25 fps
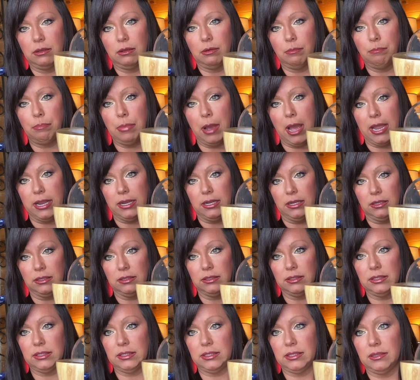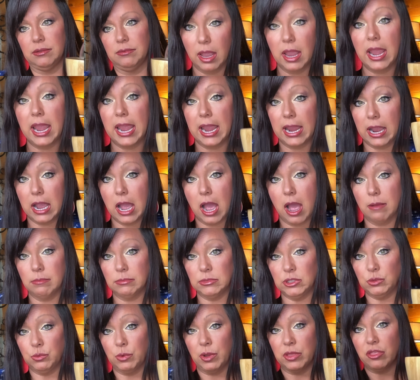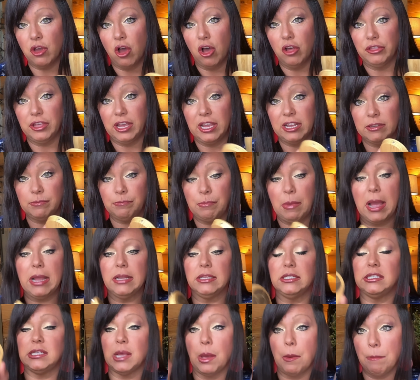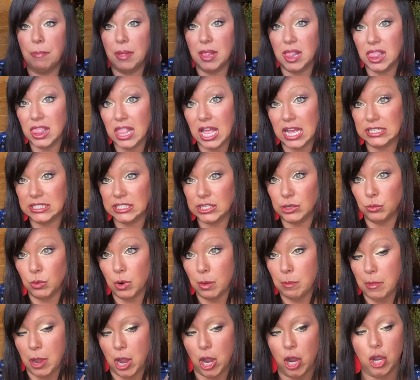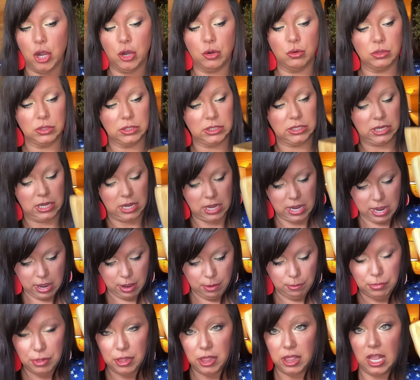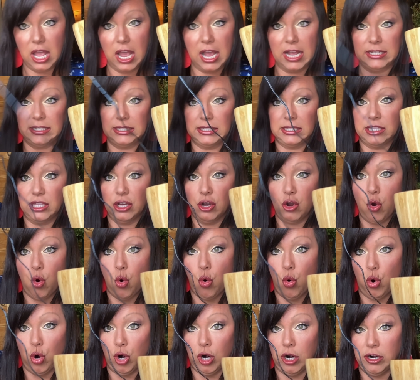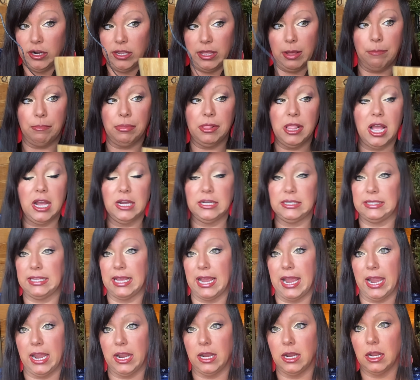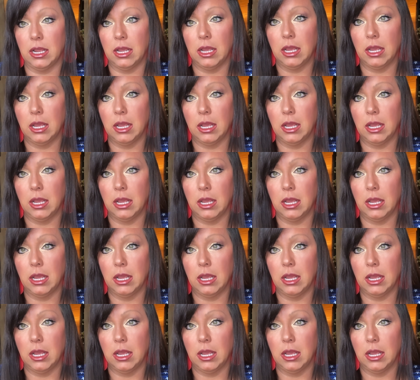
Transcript: buttons. It comes with all these buttons, plus a remote, plus the cord that plugs in.